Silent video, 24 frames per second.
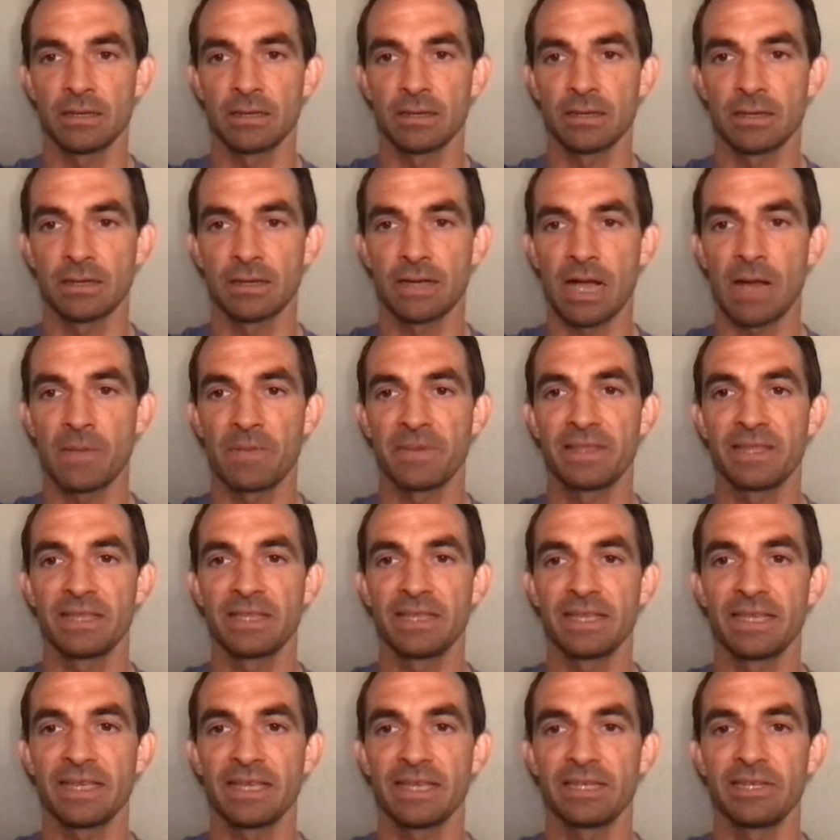copy the
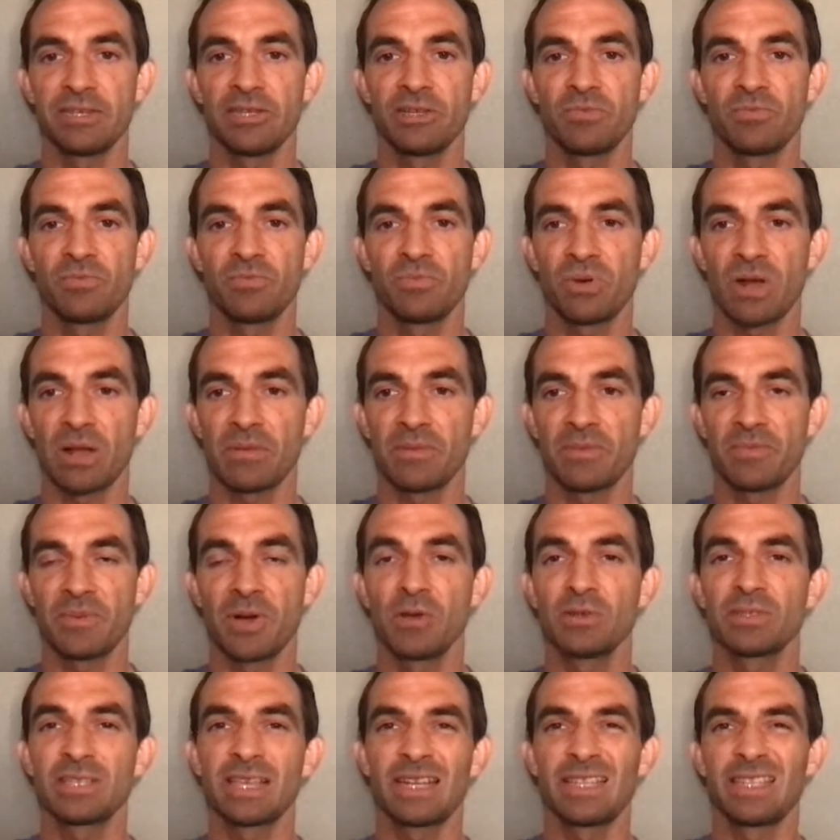link, and you can probably
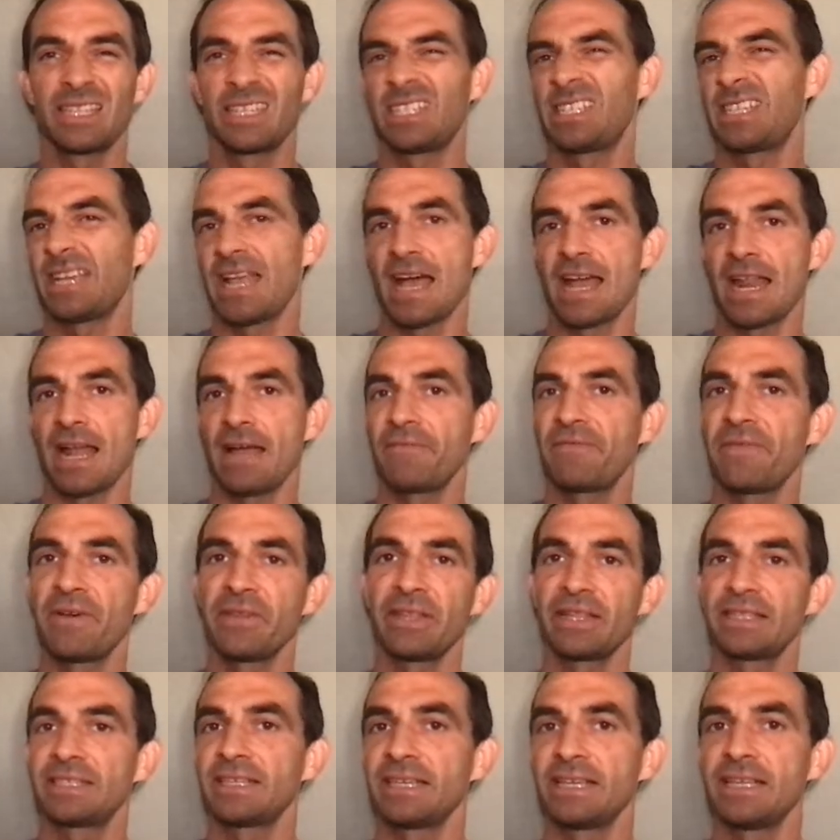post that in the chat. I found
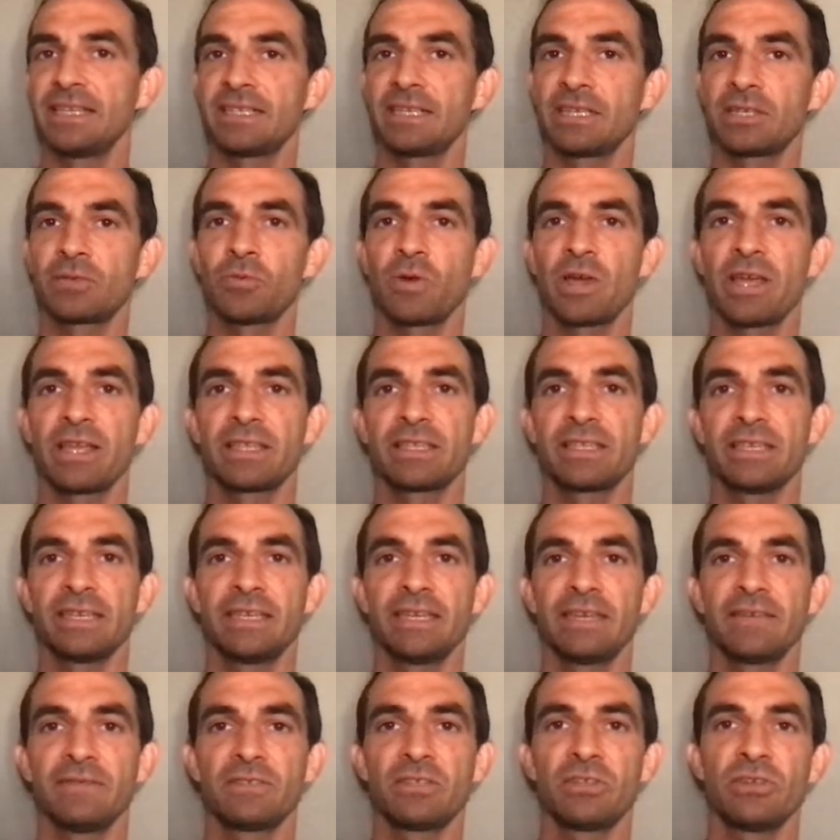that's the easiest way to
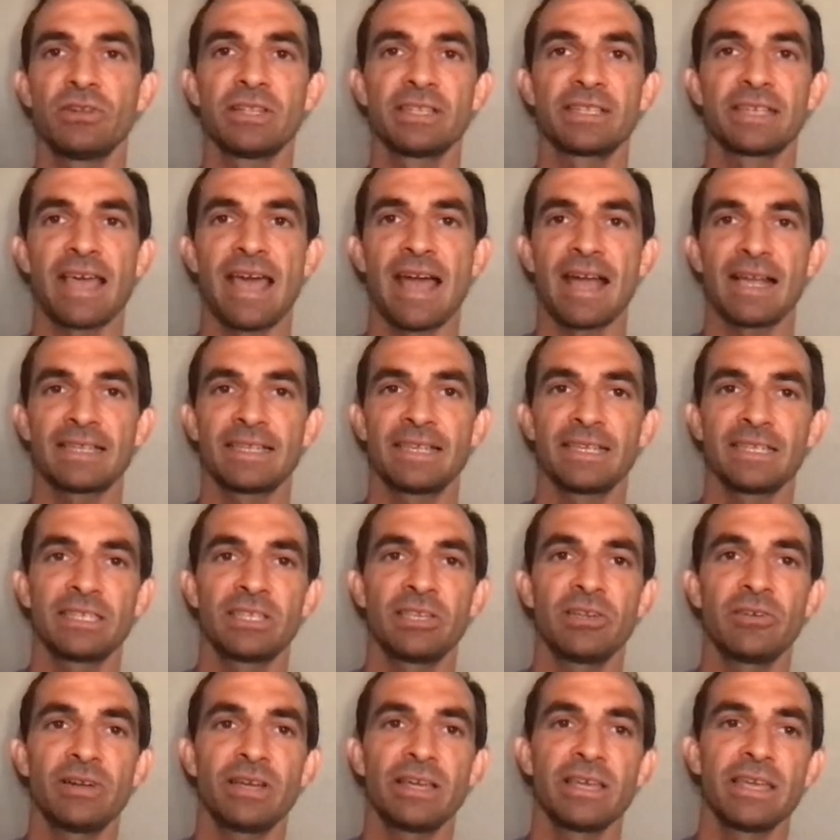give students access
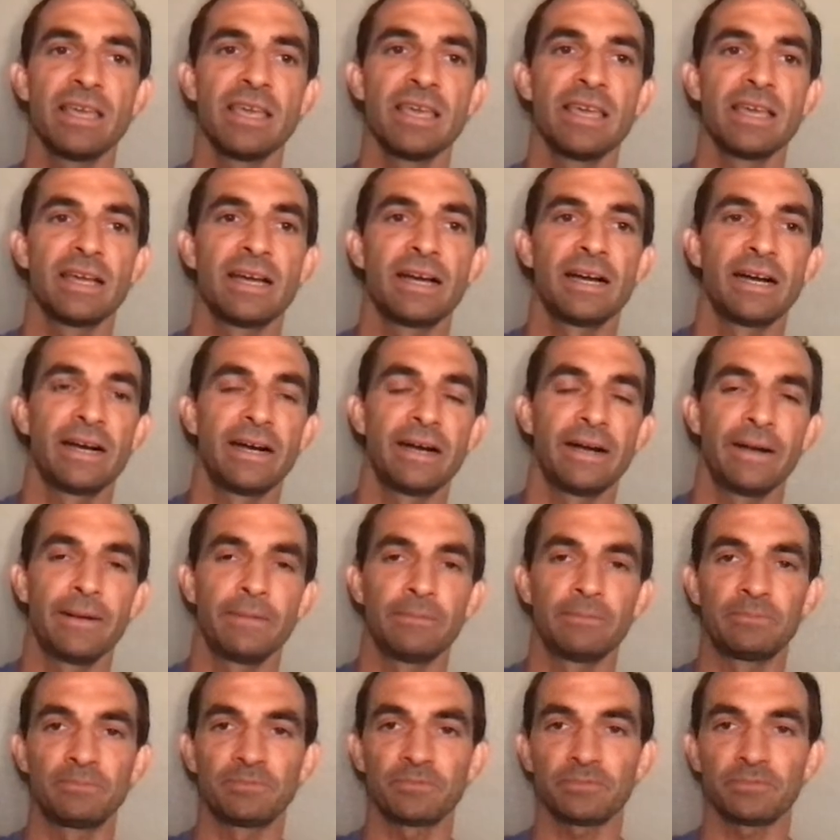to it. And